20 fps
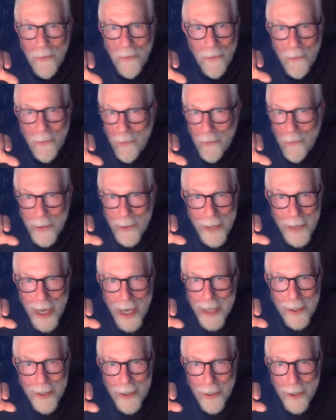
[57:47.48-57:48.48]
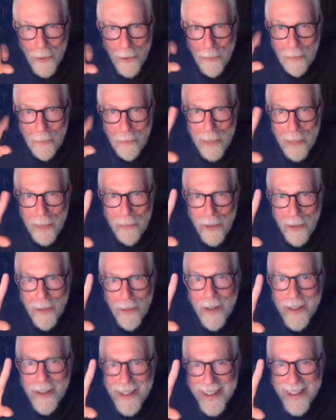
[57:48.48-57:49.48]
we're not two people.
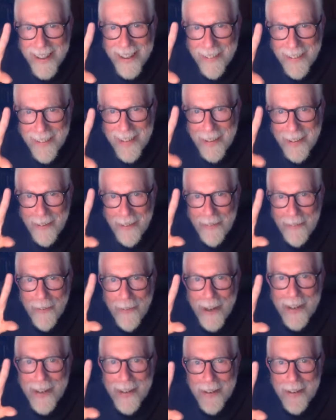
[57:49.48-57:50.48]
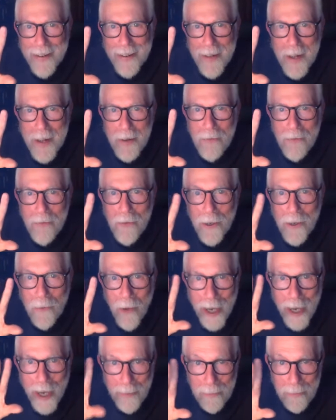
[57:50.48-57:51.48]
we're
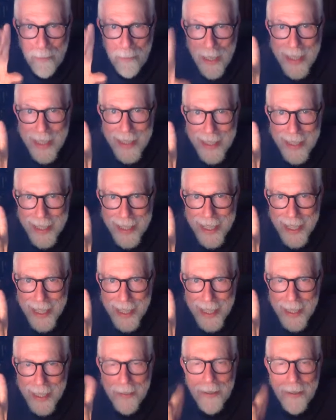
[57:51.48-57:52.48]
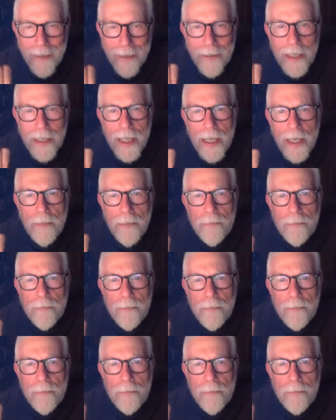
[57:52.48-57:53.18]
one big thing, okay?